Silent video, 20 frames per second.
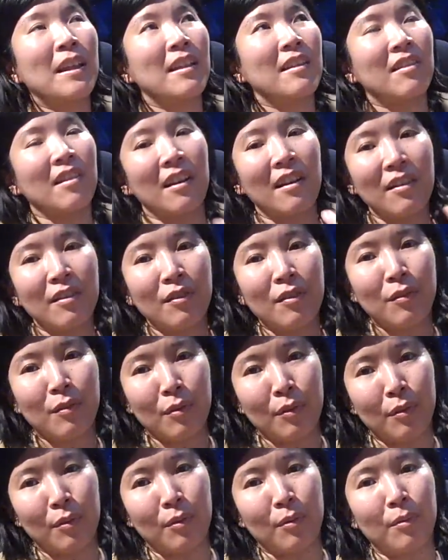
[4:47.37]
it does
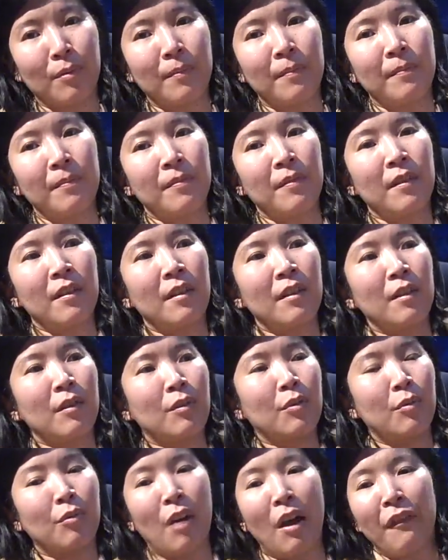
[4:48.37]
to
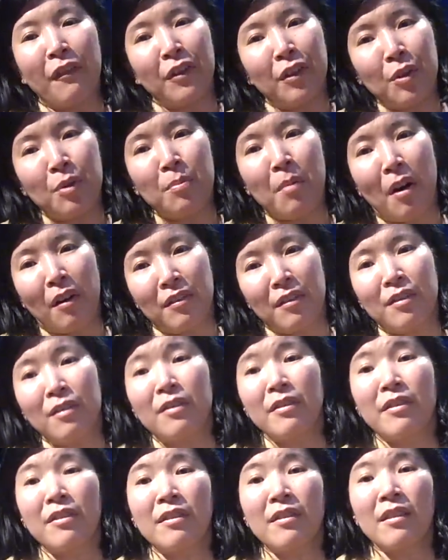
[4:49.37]
revenue
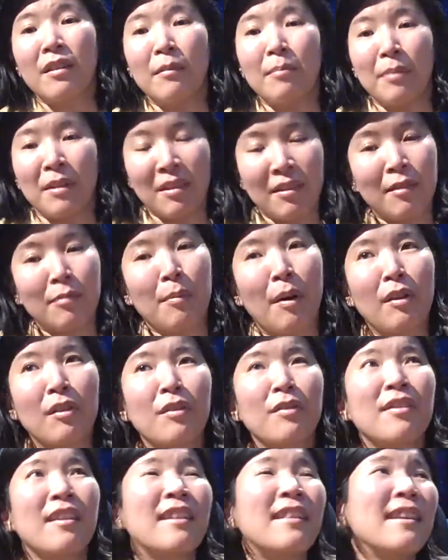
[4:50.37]
models, business
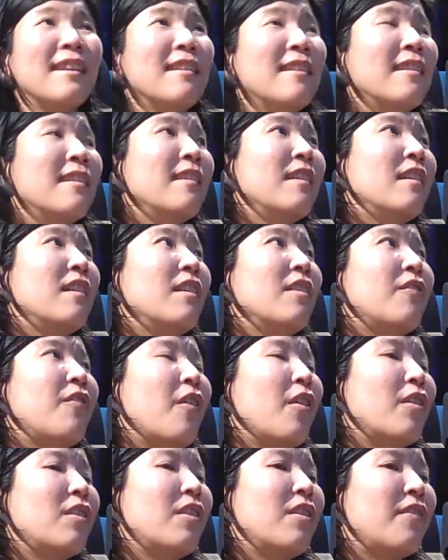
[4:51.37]
models. I think
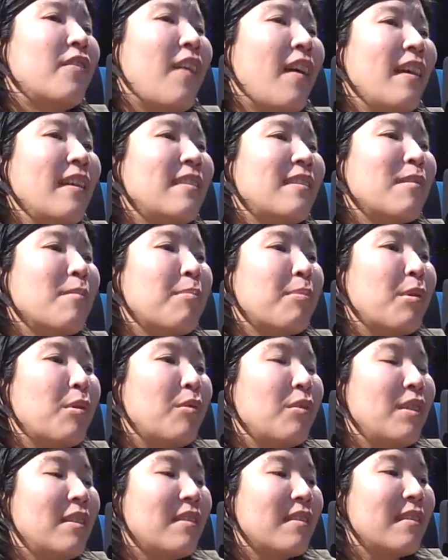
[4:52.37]
for the very simple
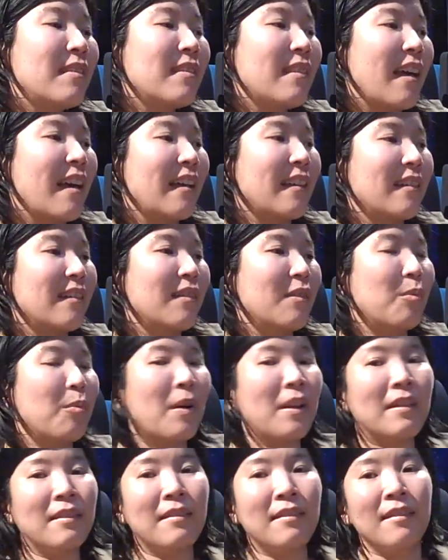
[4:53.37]
reason that
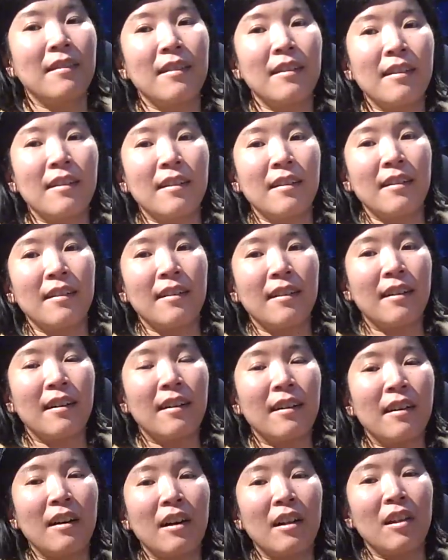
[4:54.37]
when
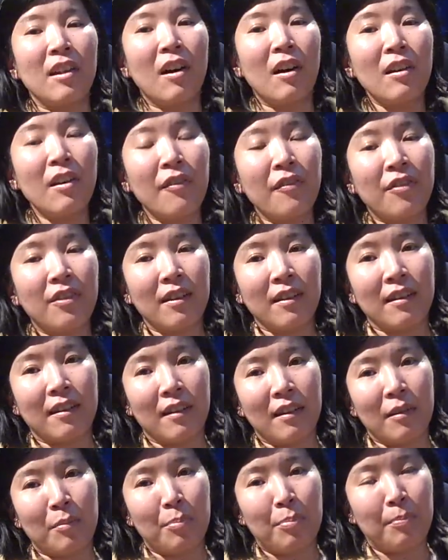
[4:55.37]
a lot of
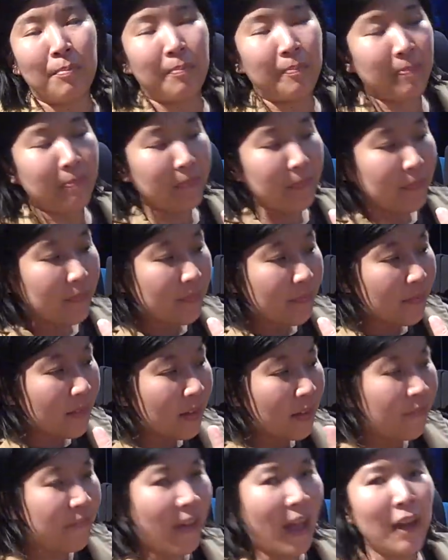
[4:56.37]
the
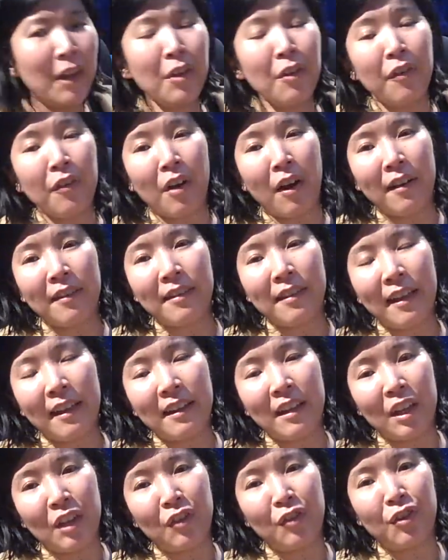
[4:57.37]
value of
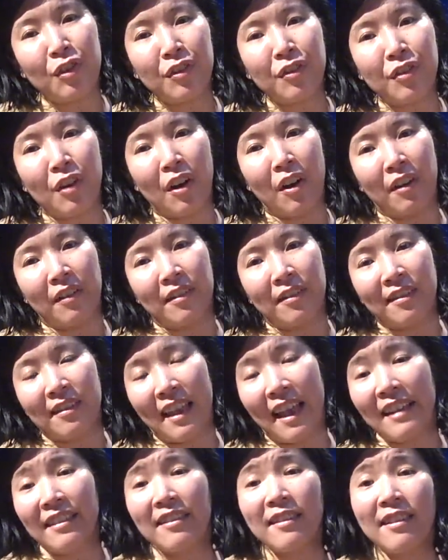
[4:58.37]
content hinges on
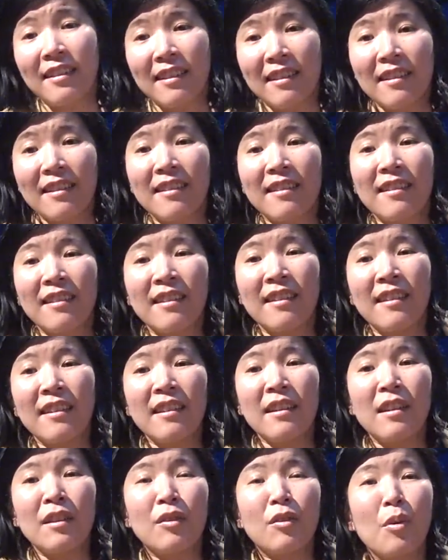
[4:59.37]
scarcity.
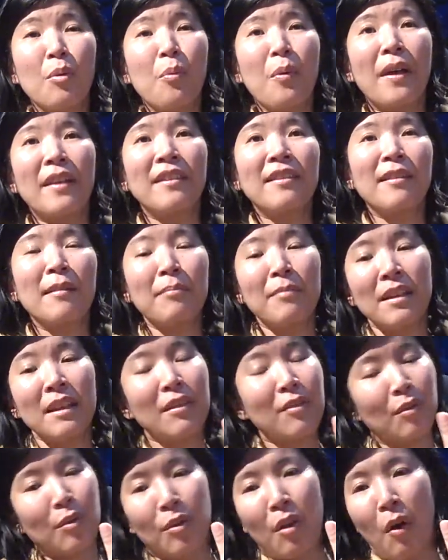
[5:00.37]
So when something
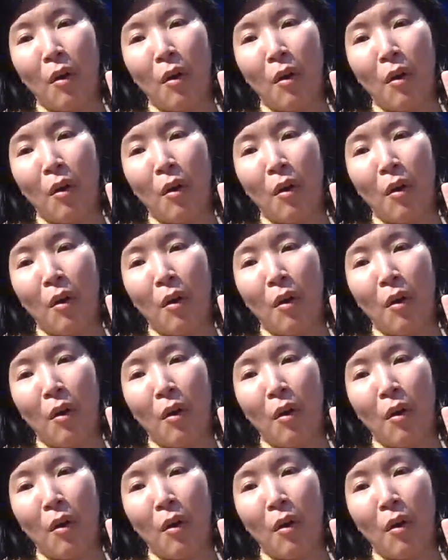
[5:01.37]
is no